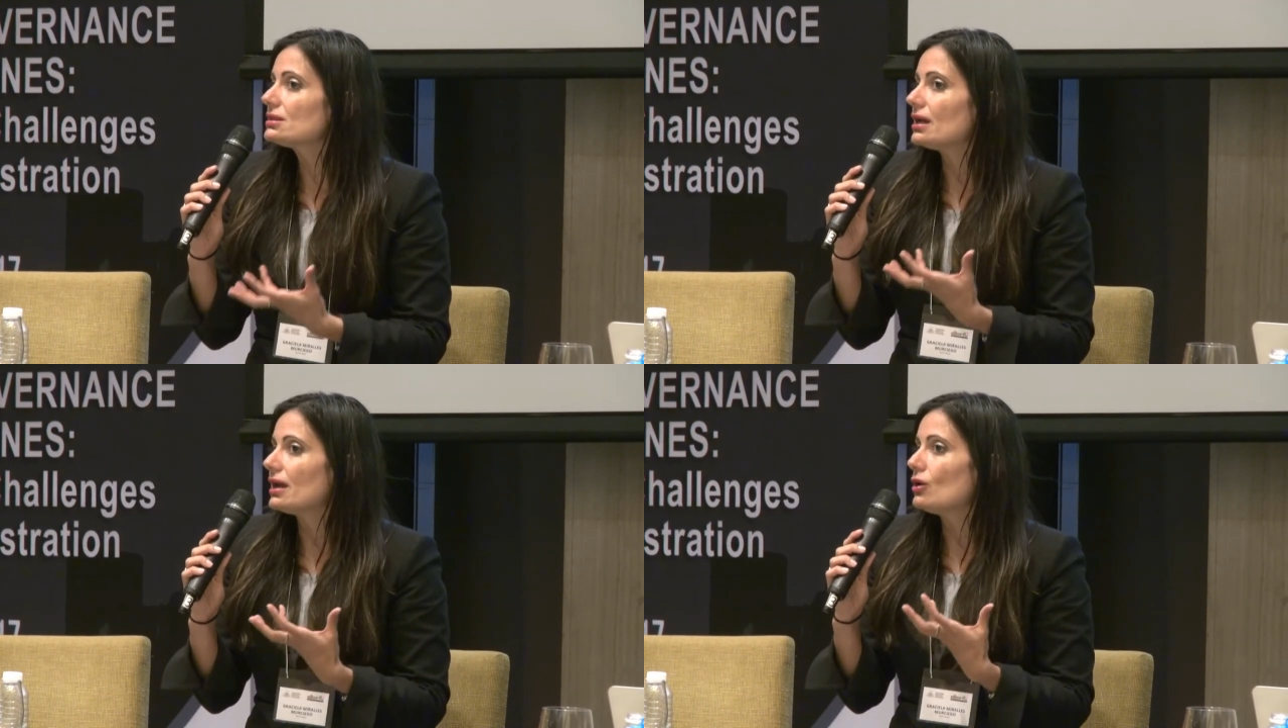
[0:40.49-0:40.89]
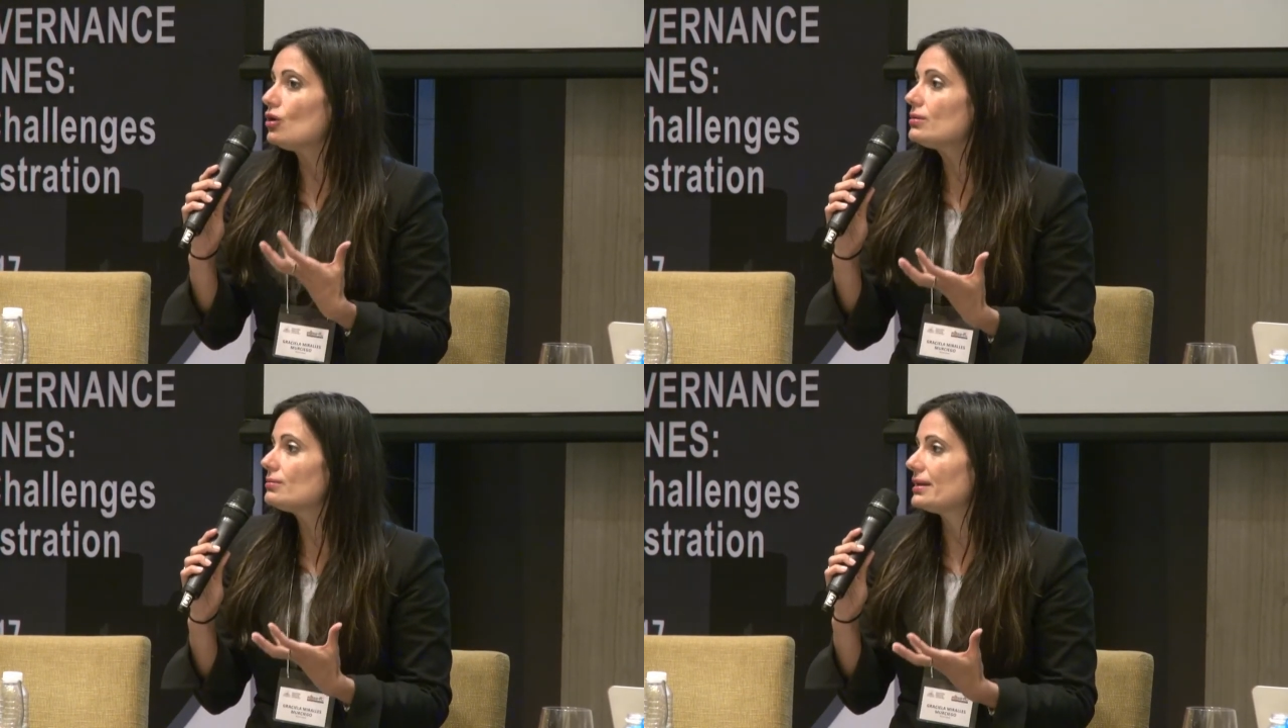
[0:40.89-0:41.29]
the
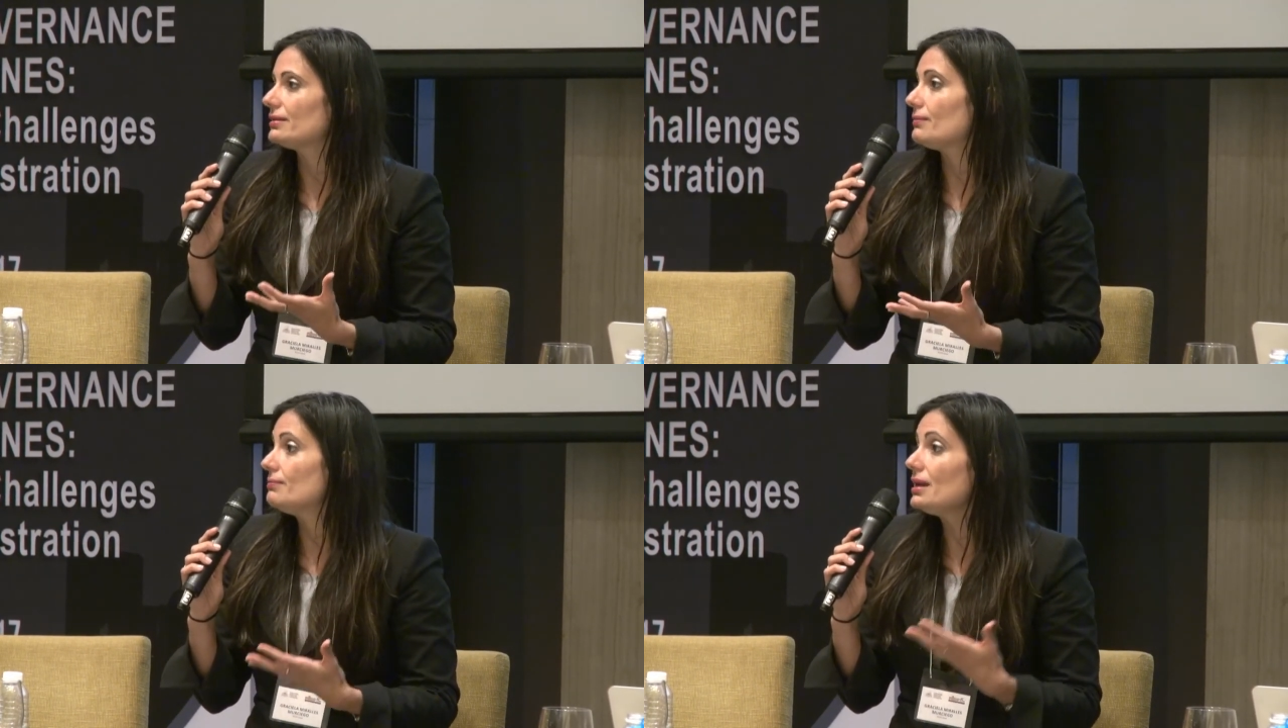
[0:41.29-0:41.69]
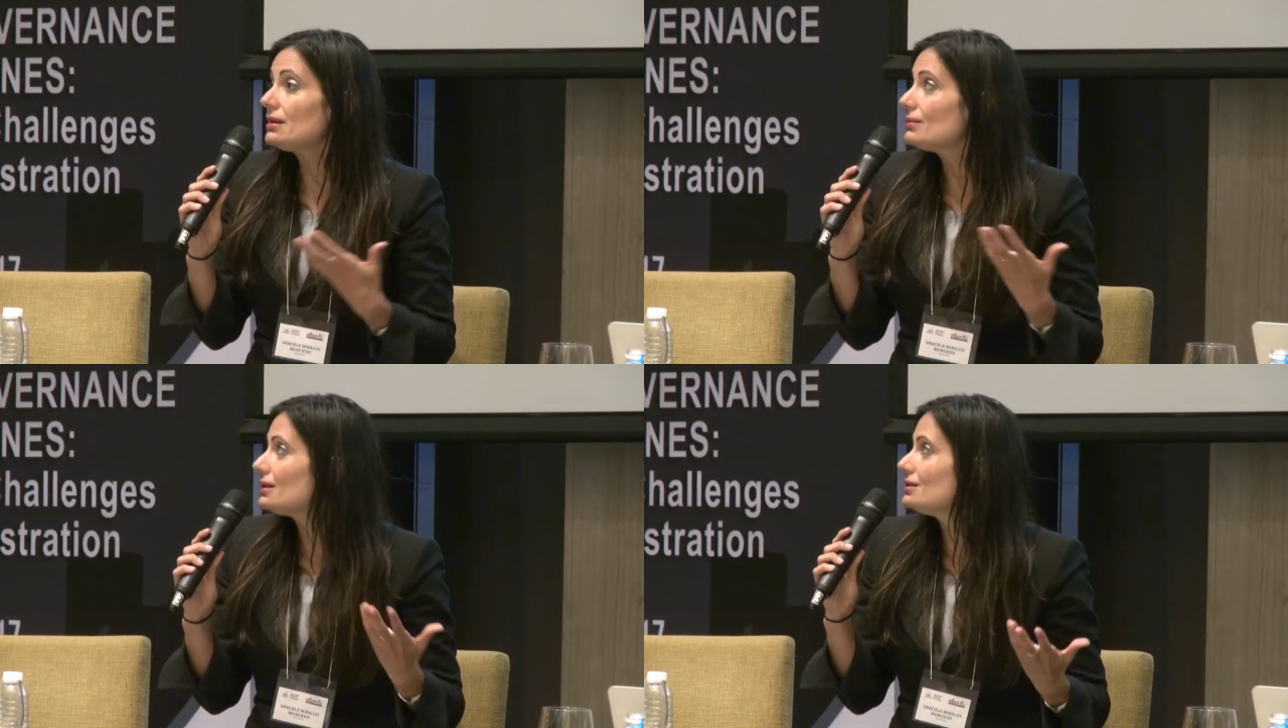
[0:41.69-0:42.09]
government
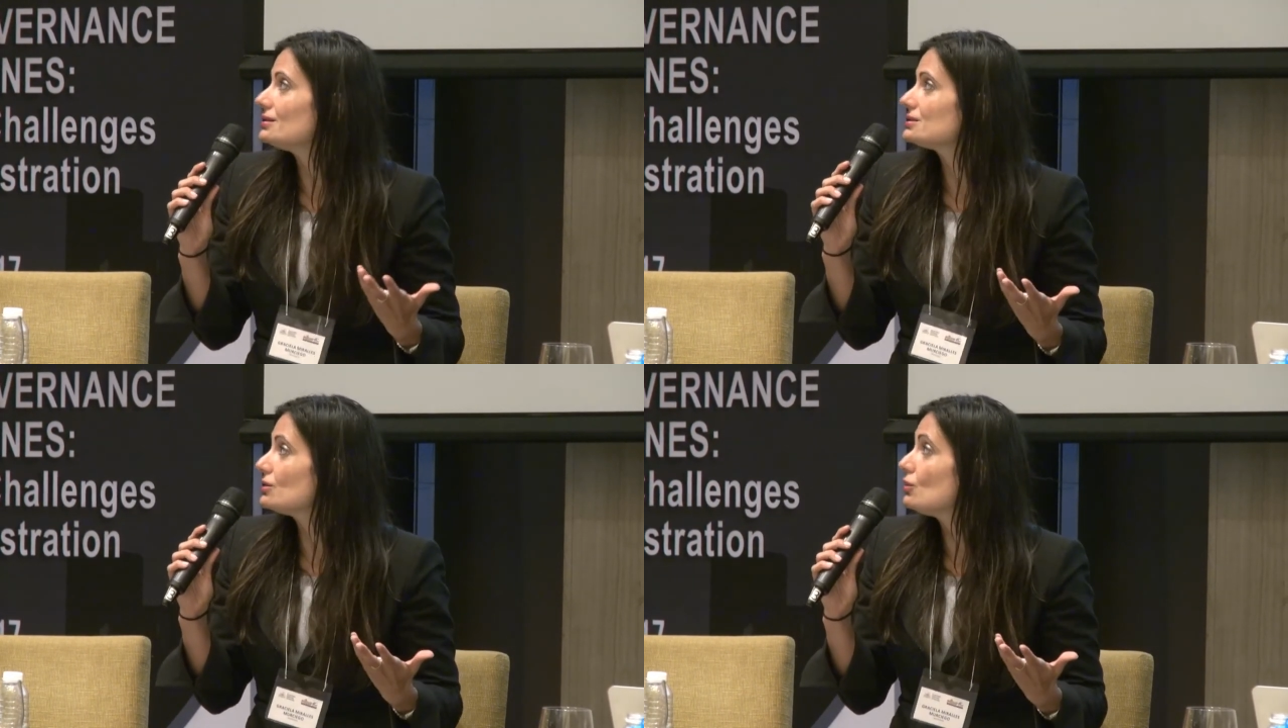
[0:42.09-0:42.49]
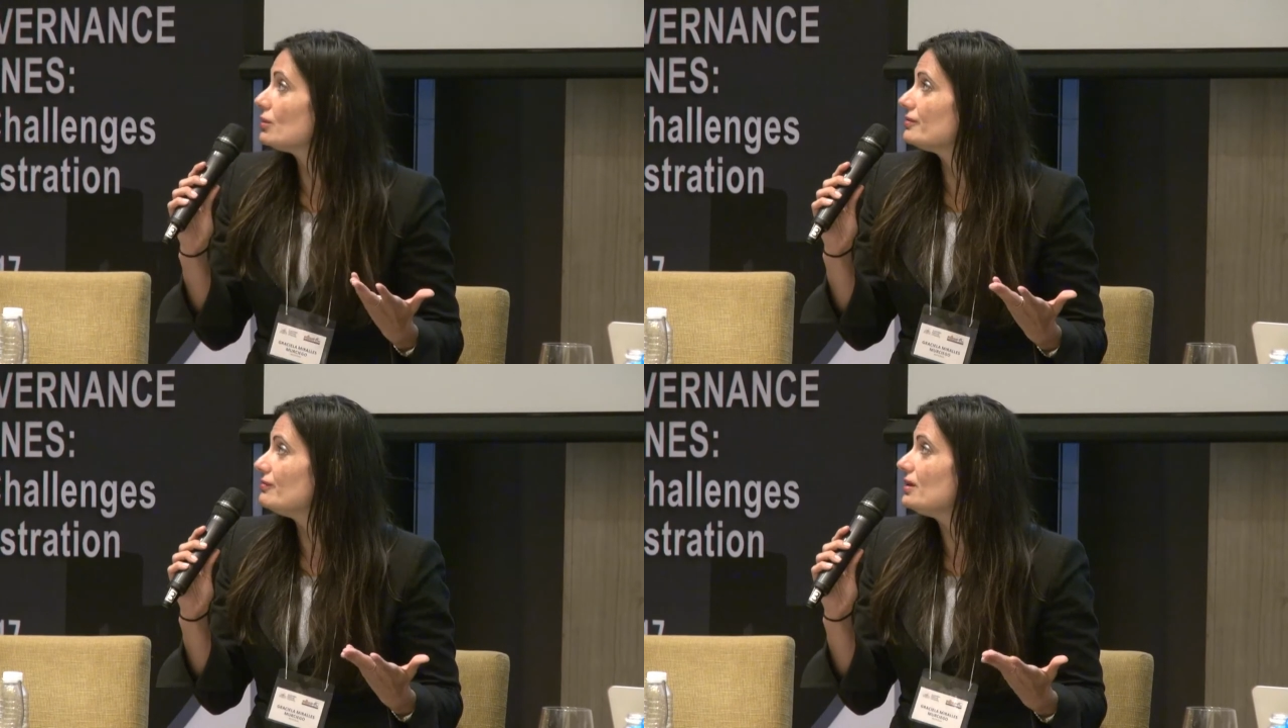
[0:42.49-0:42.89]
many, many years
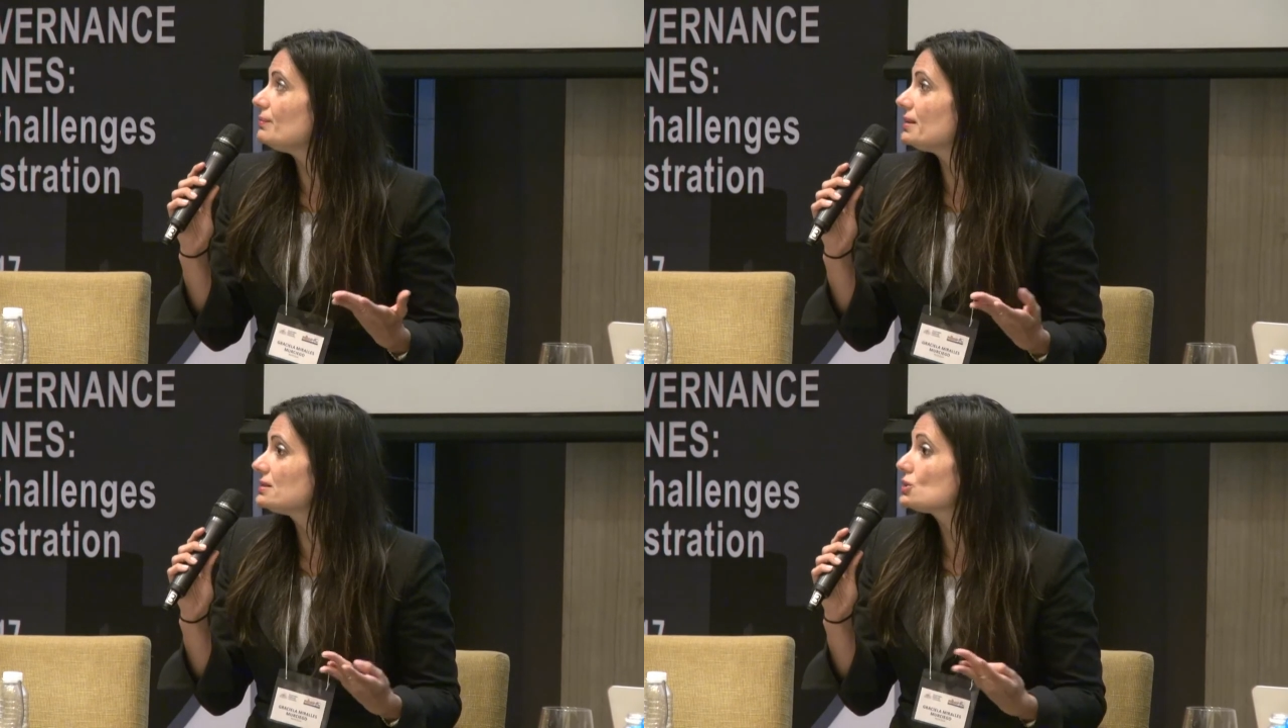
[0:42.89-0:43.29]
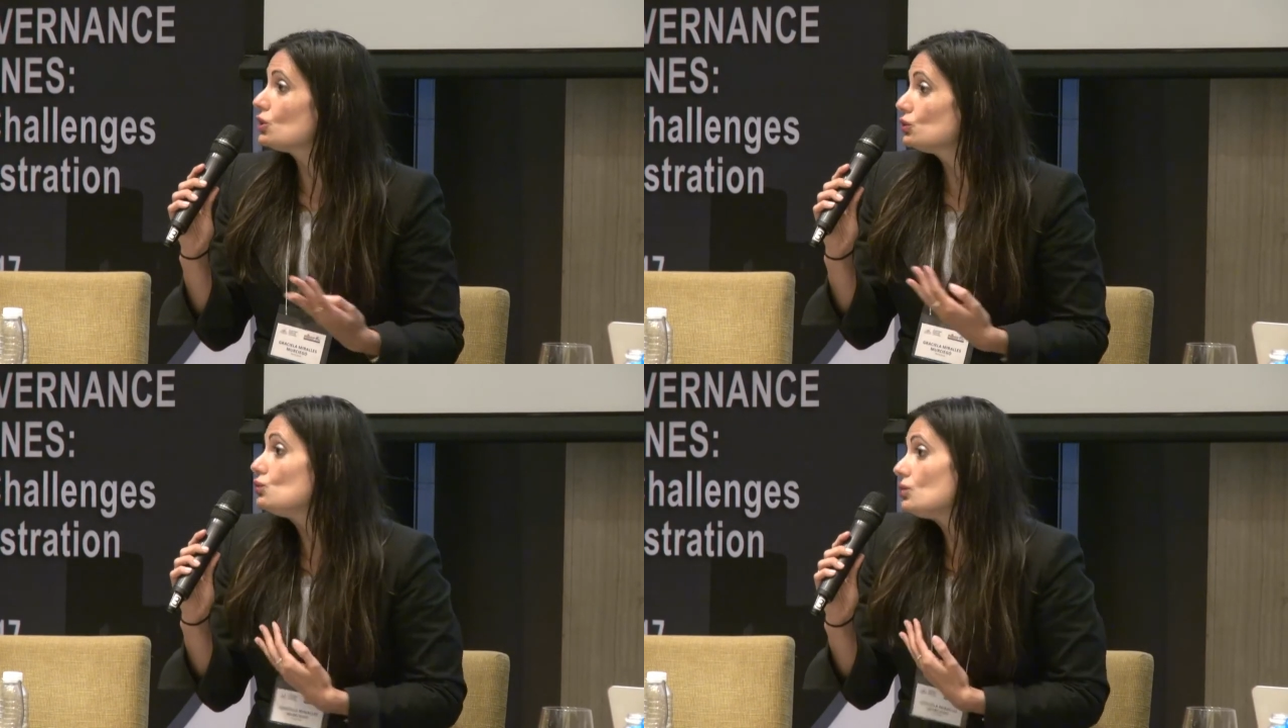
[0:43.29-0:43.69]
ago of the Philippines
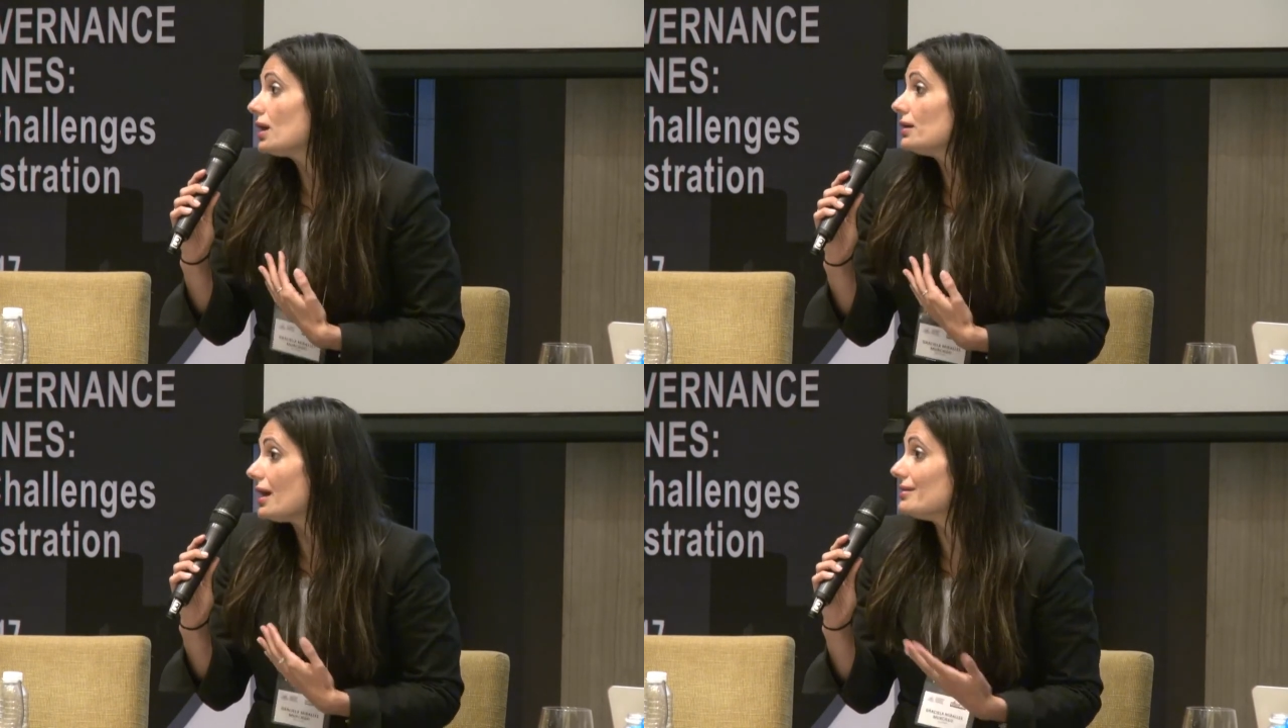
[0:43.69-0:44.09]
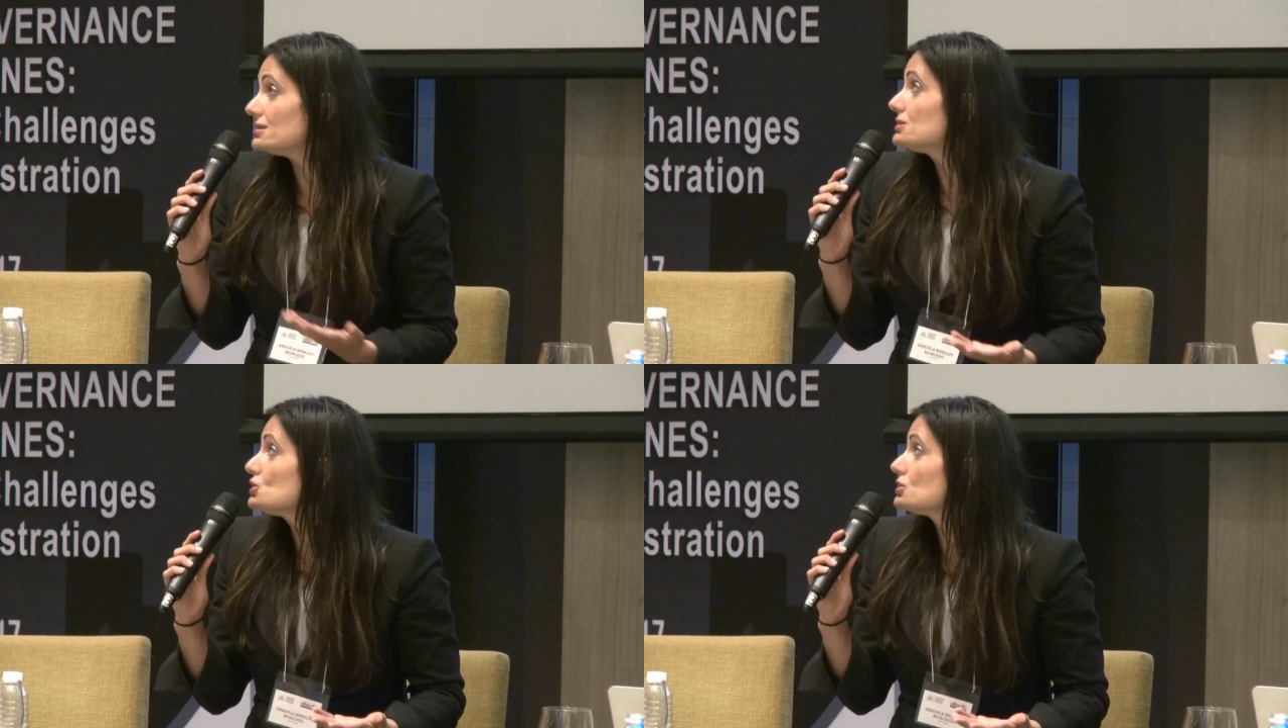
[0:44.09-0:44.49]
took a,
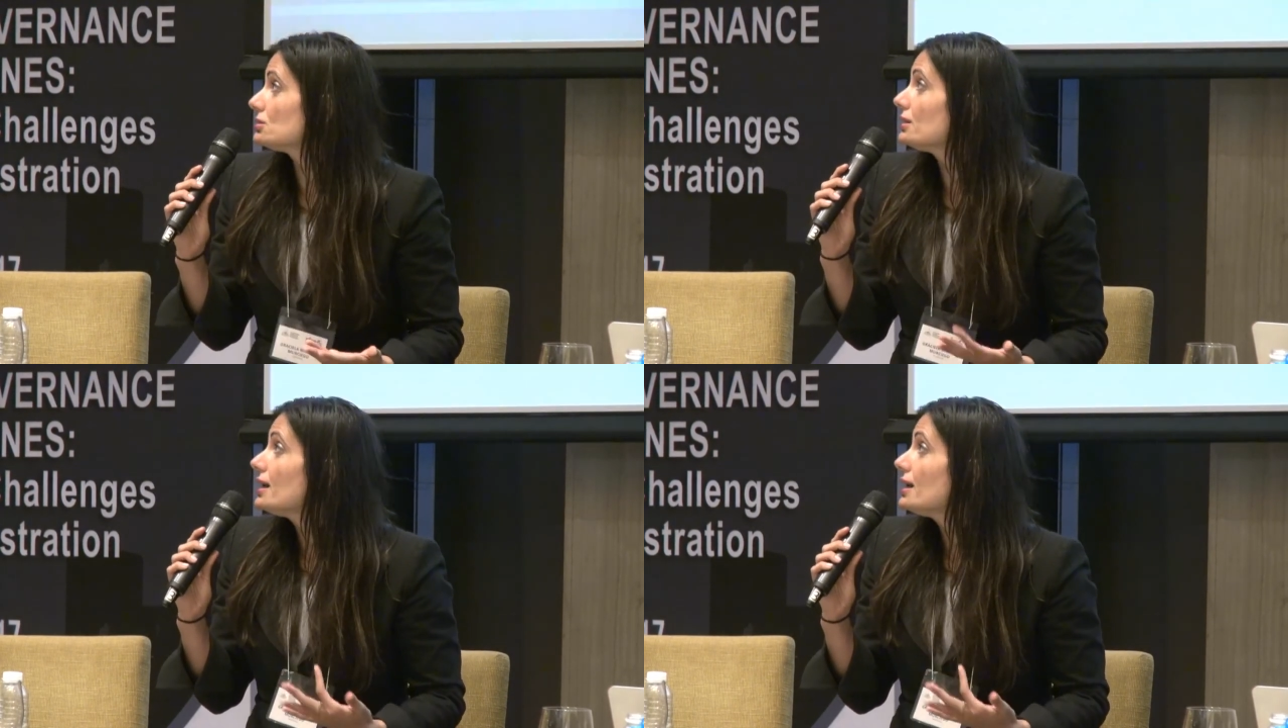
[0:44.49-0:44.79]
decision